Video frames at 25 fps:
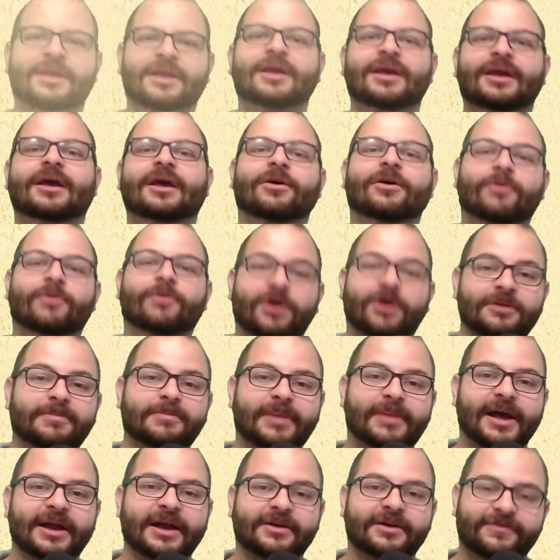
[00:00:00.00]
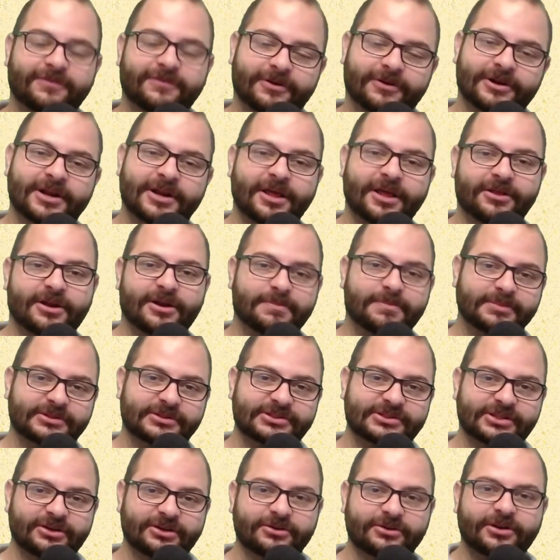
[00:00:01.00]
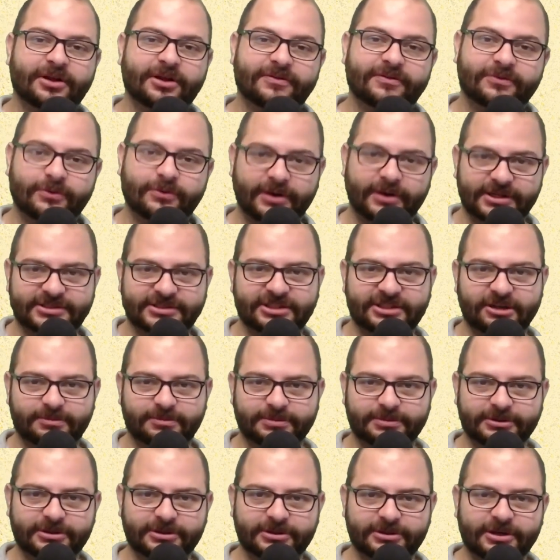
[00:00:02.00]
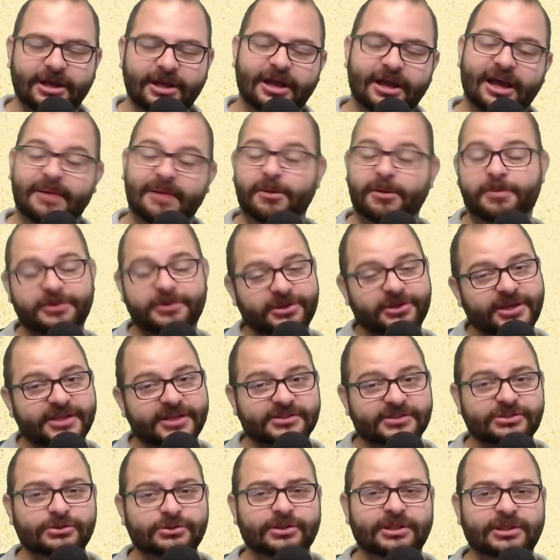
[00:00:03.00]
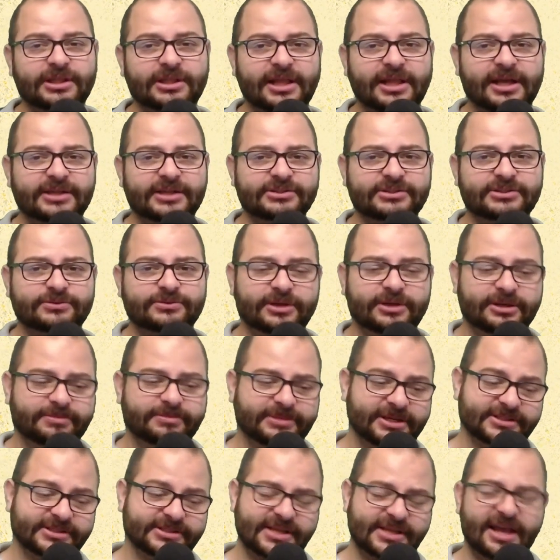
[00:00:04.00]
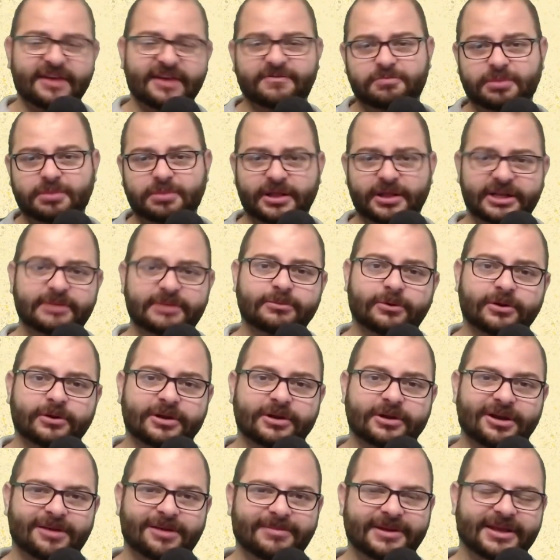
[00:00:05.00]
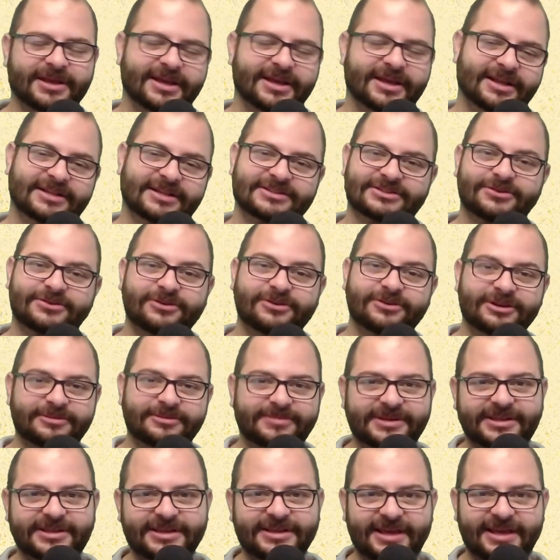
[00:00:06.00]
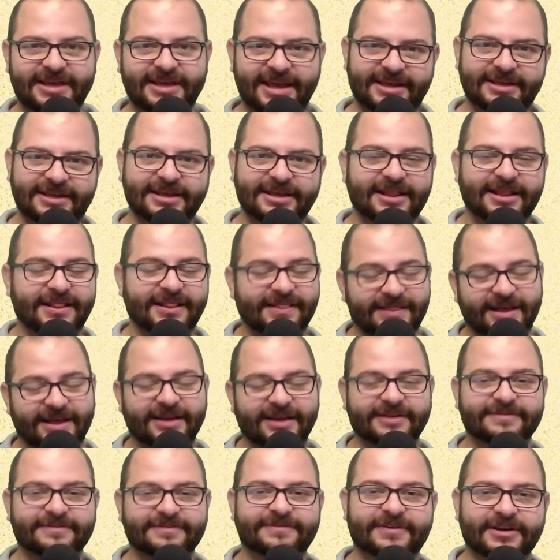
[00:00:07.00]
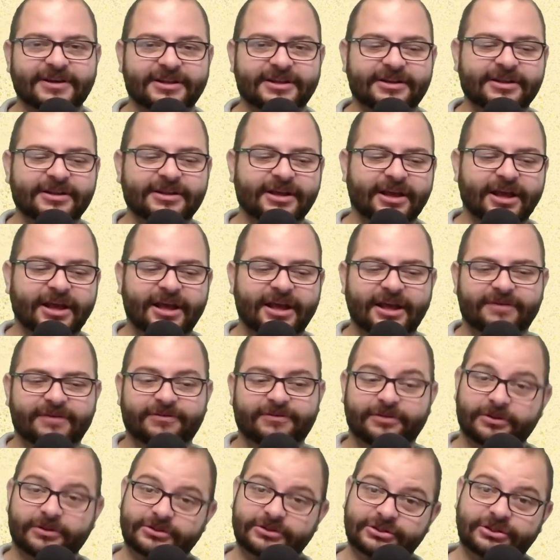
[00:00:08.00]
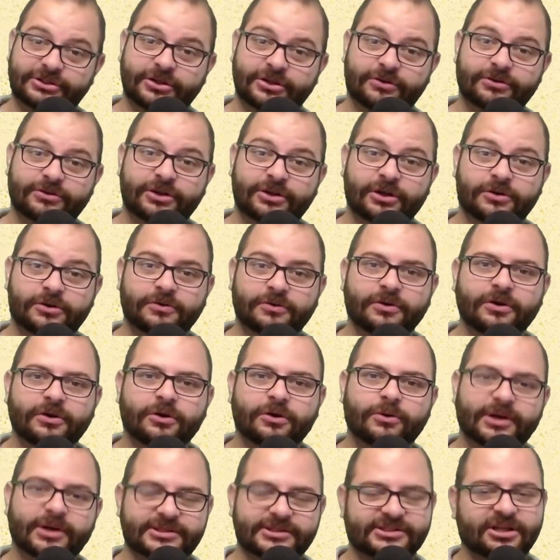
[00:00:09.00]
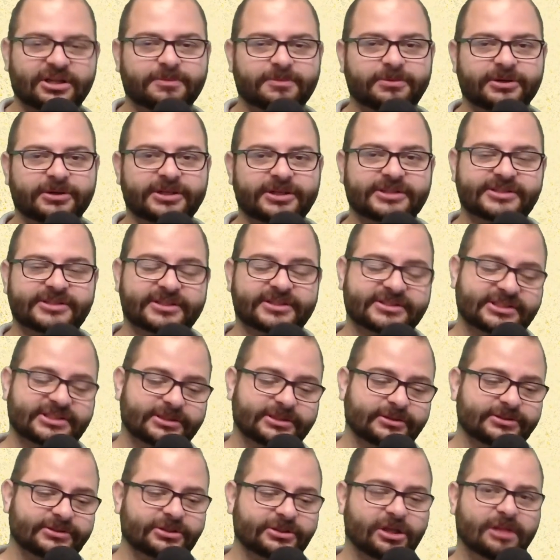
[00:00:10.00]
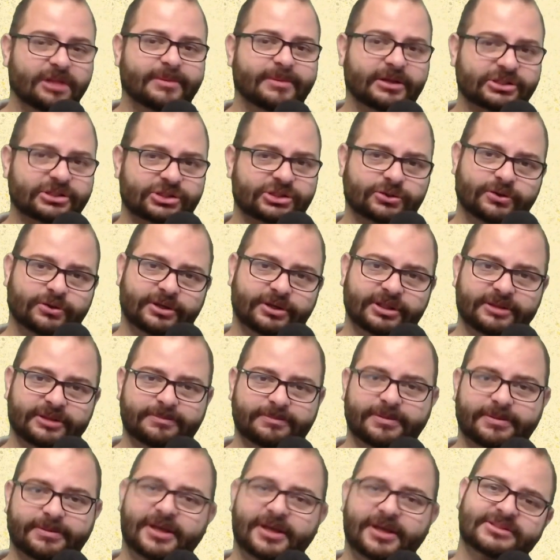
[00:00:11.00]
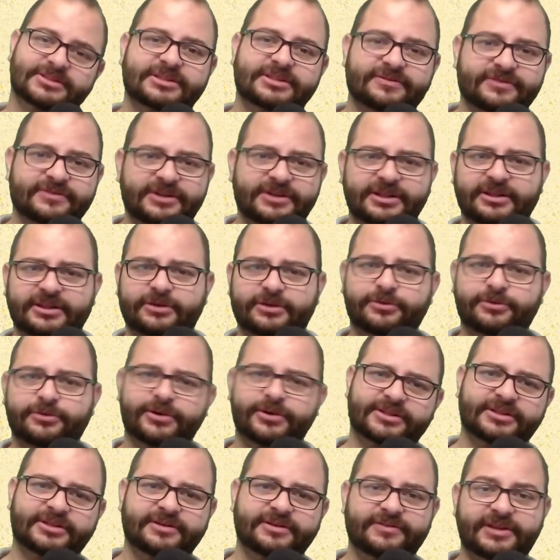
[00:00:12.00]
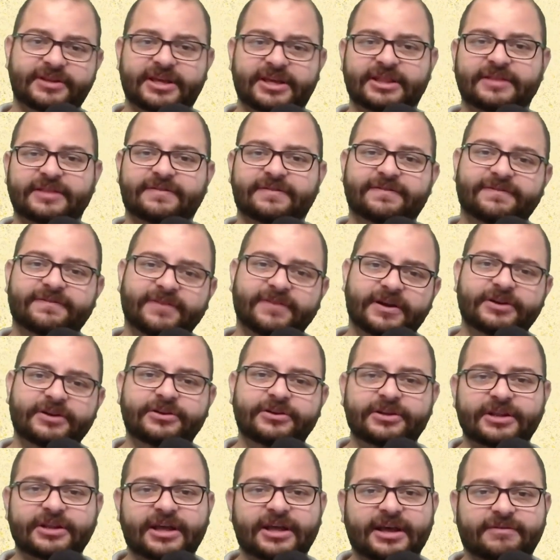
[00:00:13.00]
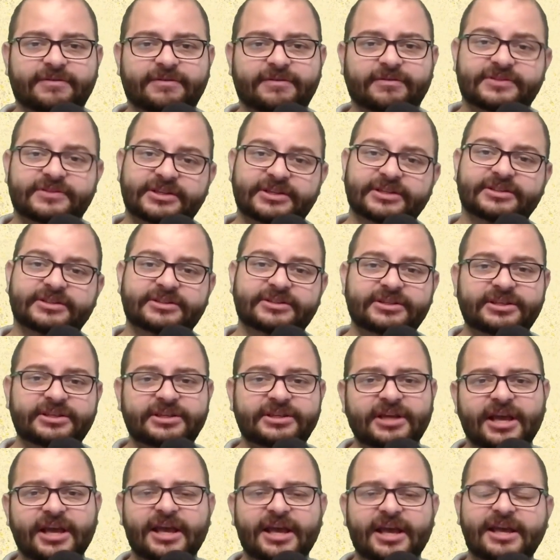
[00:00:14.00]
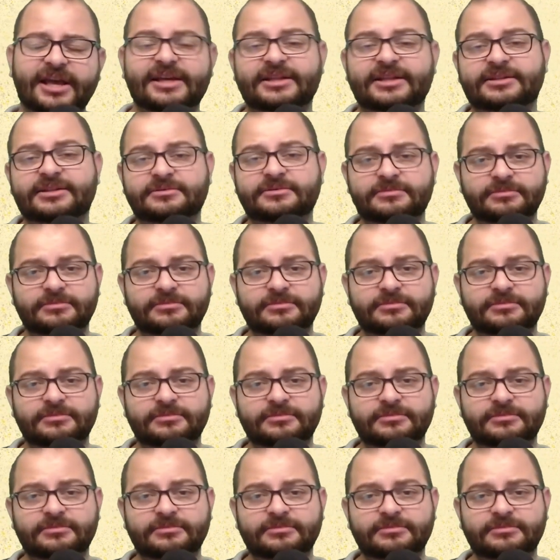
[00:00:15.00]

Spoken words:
Welcome back for another episode of Quest Helper. I'm hoping you guys enjoyed the last one because I have plenty more coming and it's going to be a lot of fun. For those of you who don't know, Quest Helper is a series all about showing the positivity, the creativity, and the fun you can have with D&D, and